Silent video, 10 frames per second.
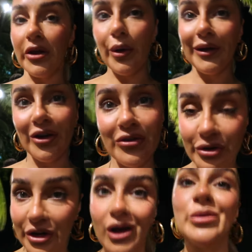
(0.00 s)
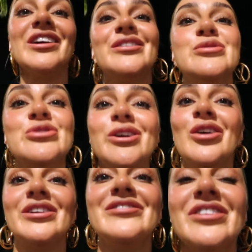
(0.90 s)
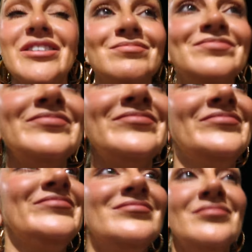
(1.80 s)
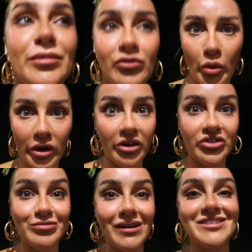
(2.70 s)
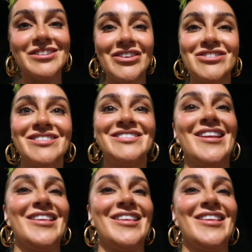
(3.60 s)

Anyway, over and out. We're going to enjoy our evening before we go to madness.